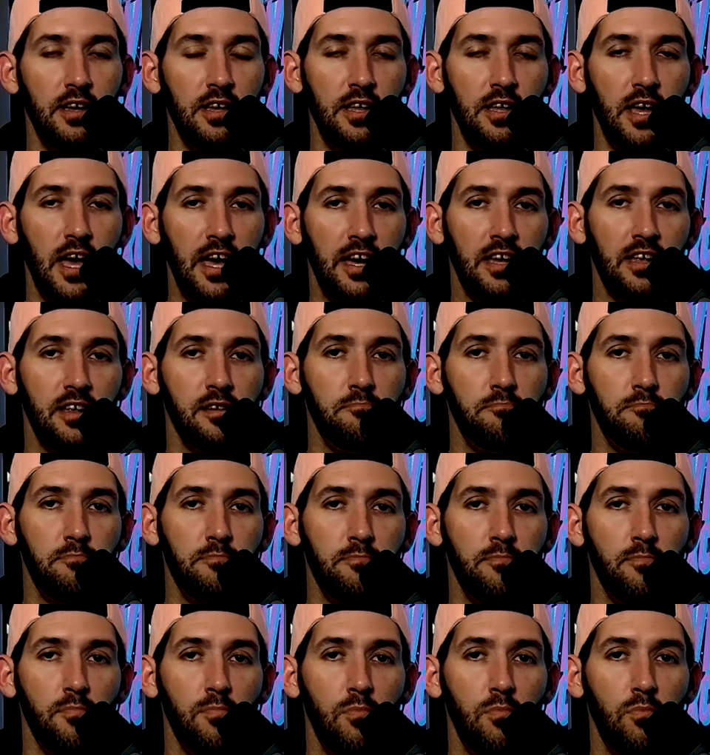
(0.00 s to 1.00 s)
And
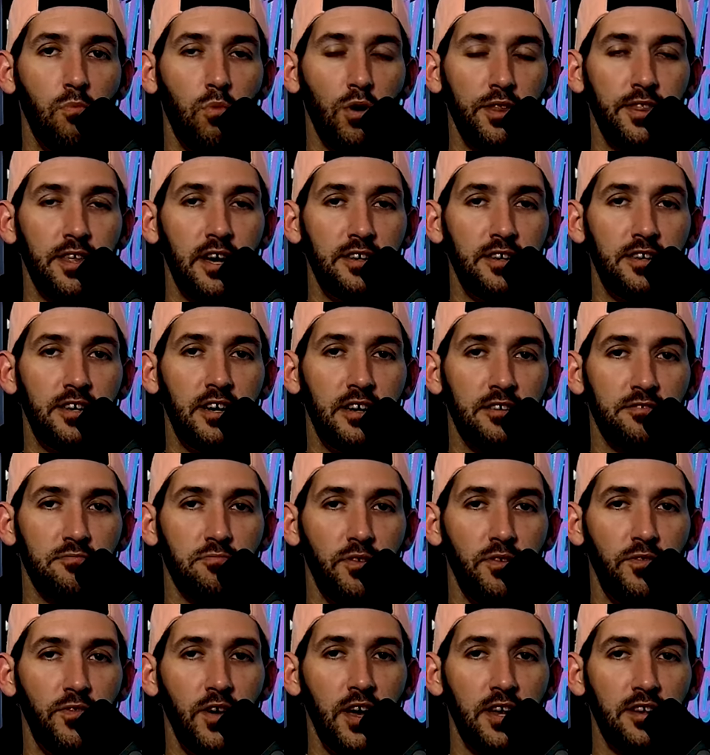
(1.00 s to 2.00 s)
what that does
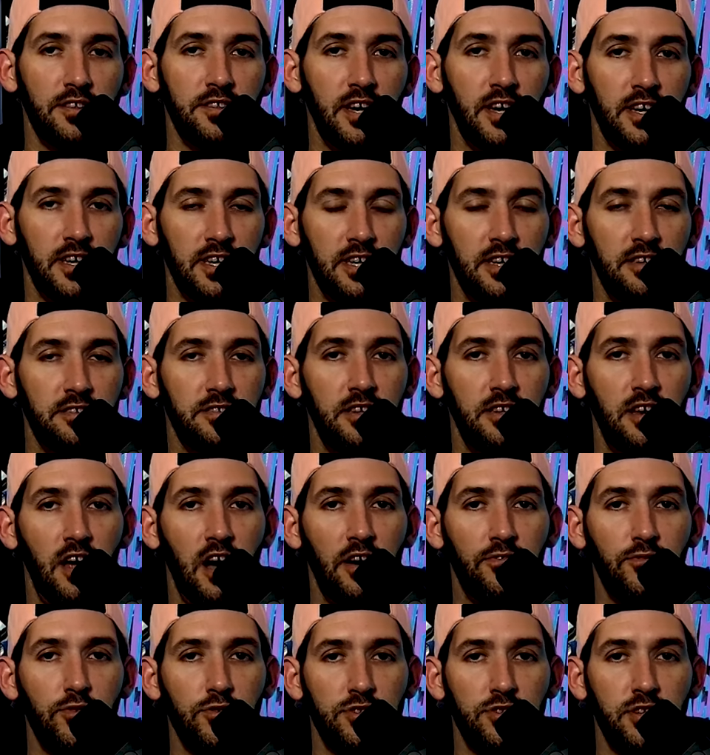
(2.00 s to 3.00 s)
with Fanatec is it
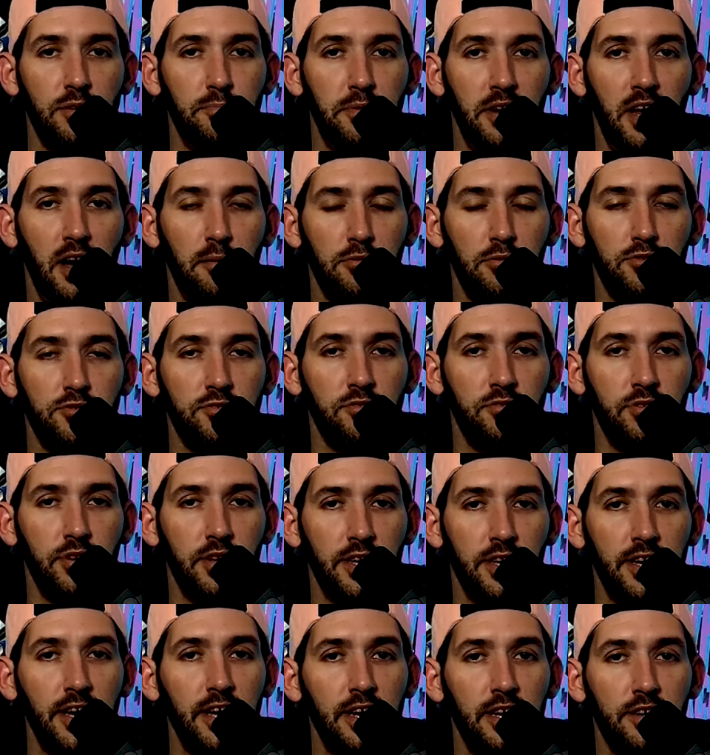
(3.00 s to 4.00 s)
offers them an opportunity
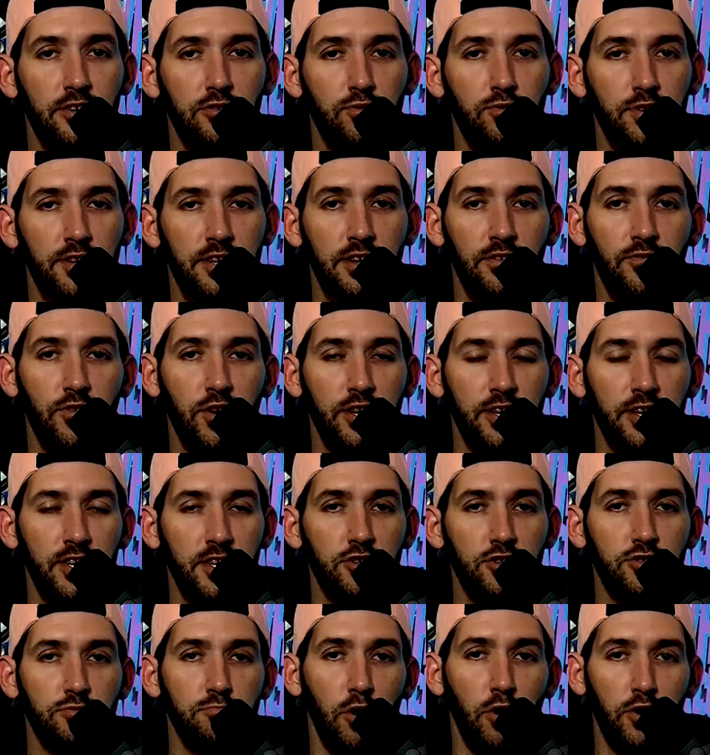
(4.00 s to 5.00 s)
to get into a different
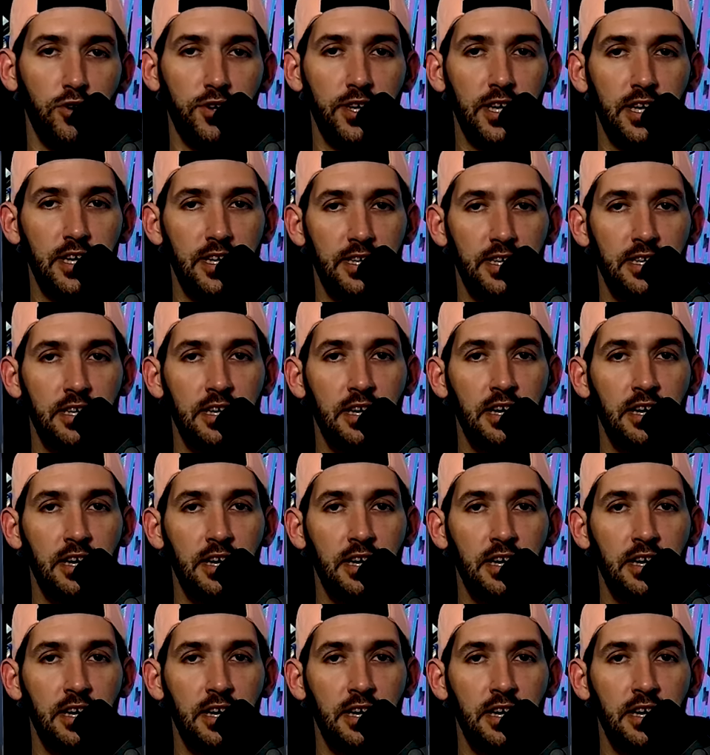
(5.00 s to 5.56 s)
niche market